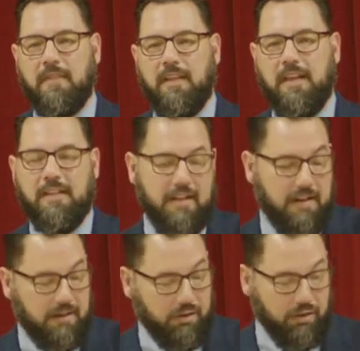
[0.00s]
And
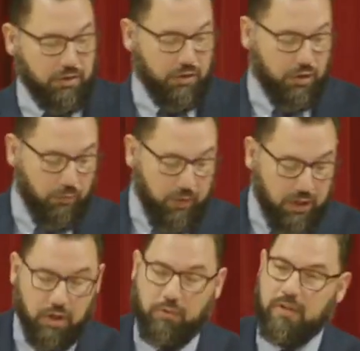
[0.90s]
then you, we
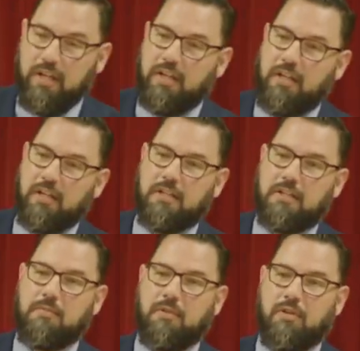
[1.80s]
look
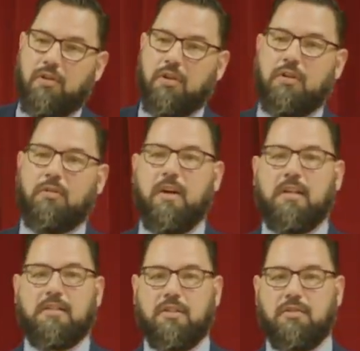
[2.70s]
ridiculous when the Lord
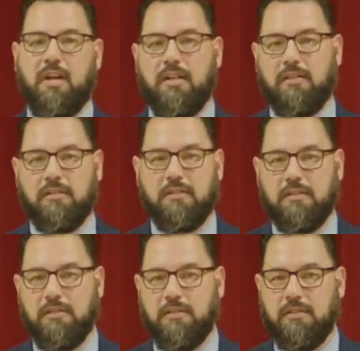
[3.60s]
corrects us, right?
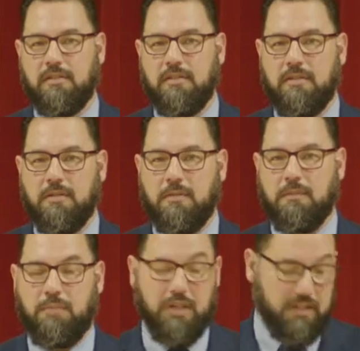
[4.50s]

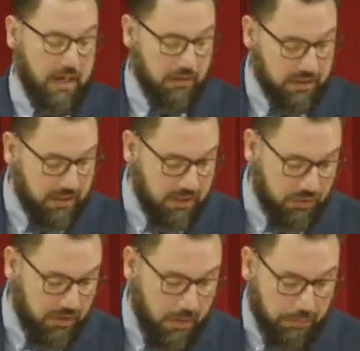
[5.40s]
Because i do tell you this
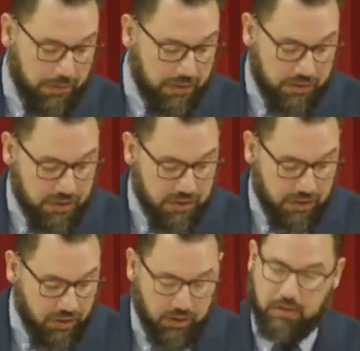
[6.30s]
right now, Peter doesn't
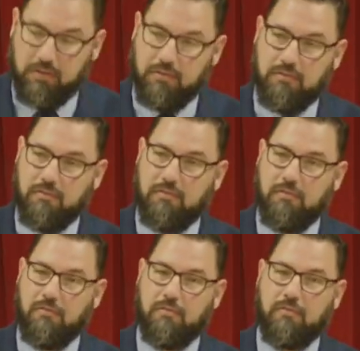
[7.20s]
look
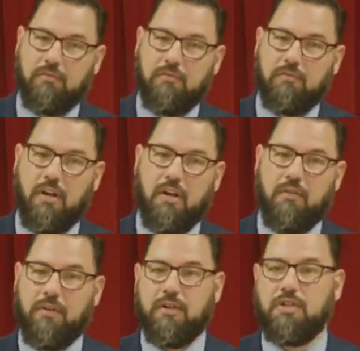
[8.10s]
uh,
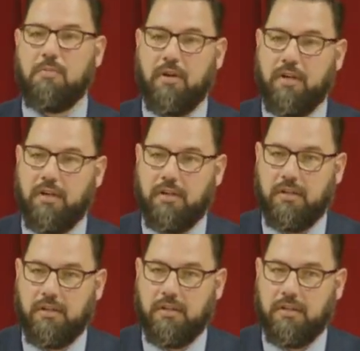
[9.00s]
very smart here.
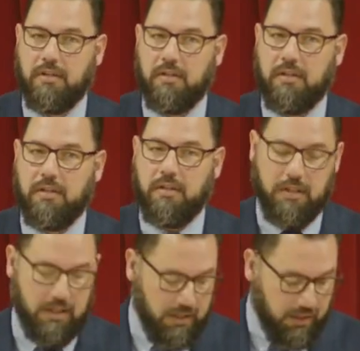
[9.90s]

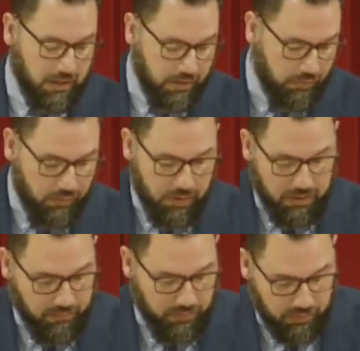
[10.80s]
He another one
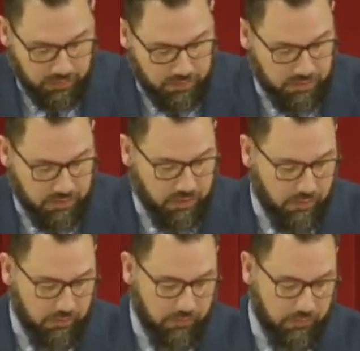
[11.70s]
of those, you
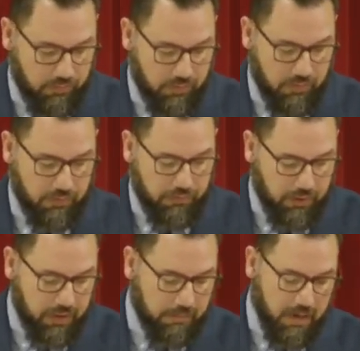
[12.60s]
know,
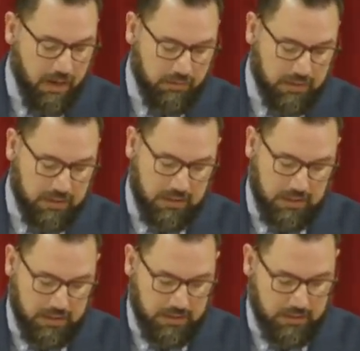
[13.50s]
foot and mouth
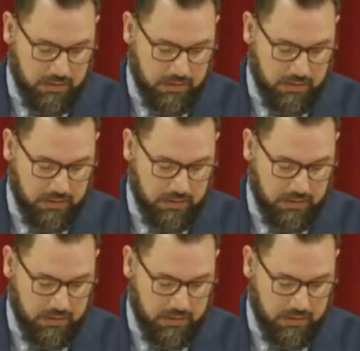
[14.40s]
disease.